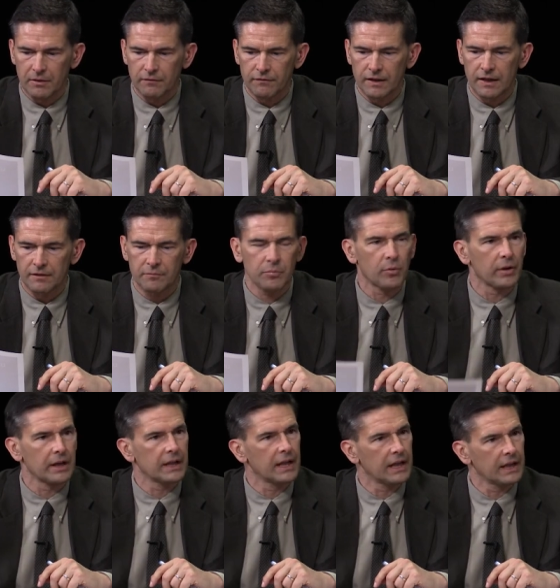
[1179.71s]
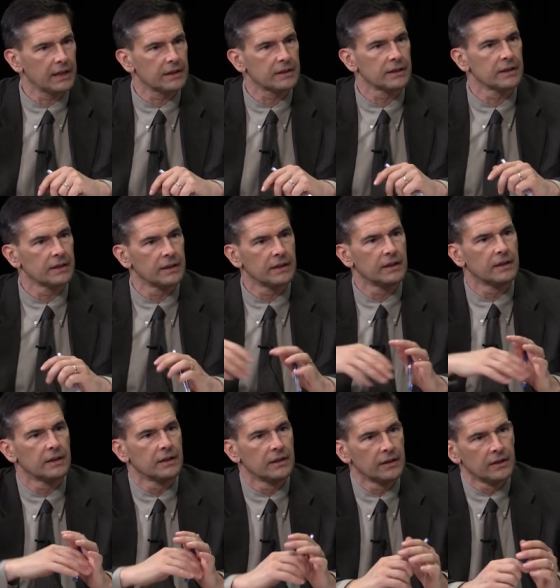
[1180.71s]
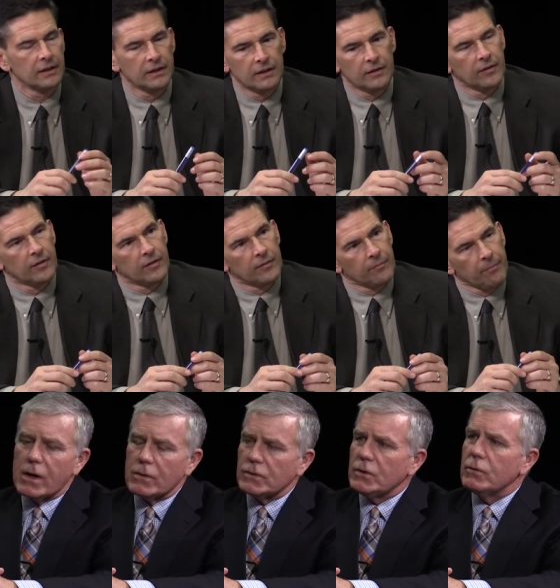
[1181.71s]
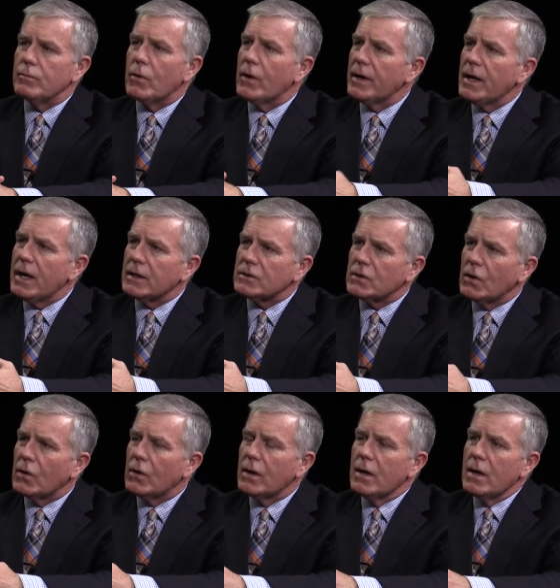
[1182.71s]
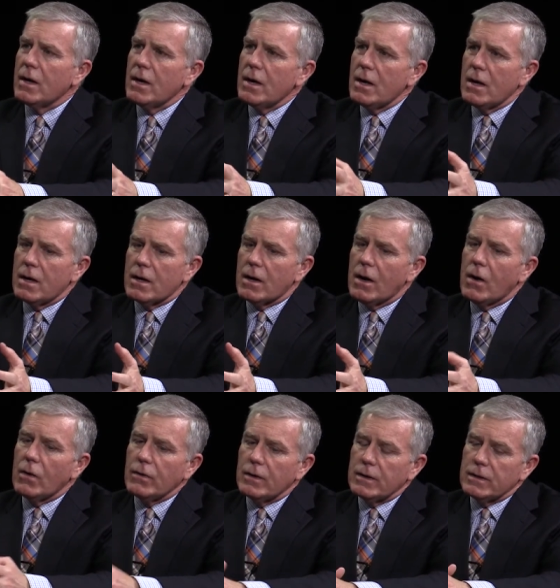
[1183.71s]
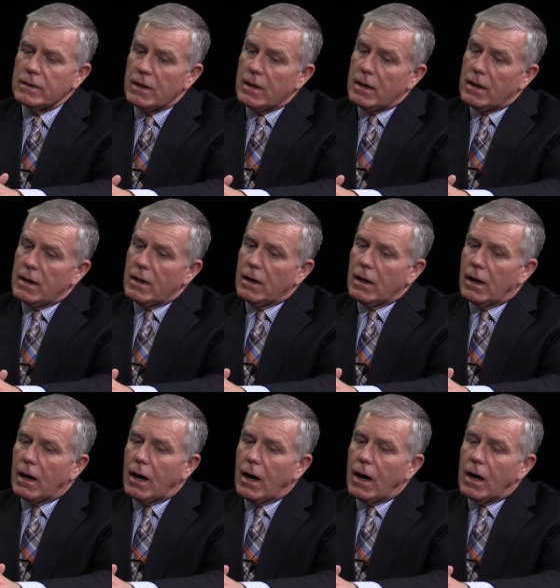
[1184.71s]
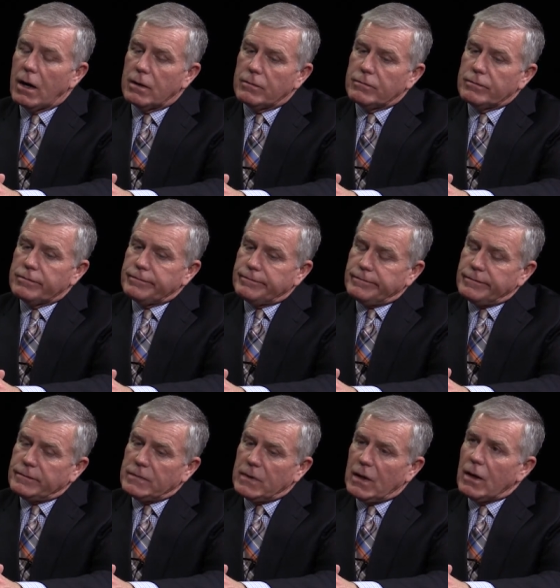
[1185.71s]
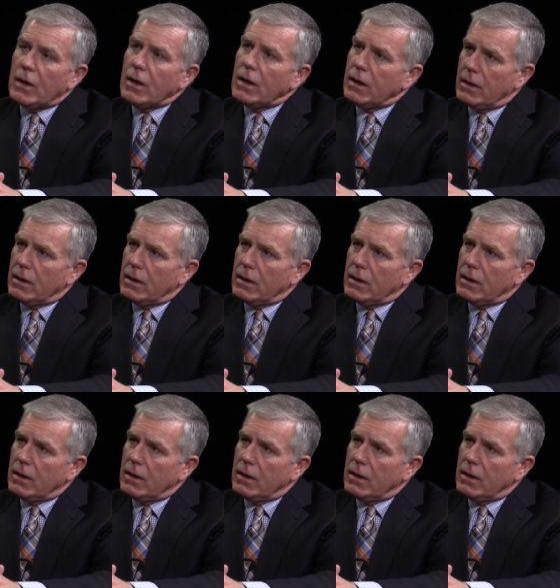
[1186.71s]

5.8. Right, and I believe we're around 2.8. So, you know, our second lowest in the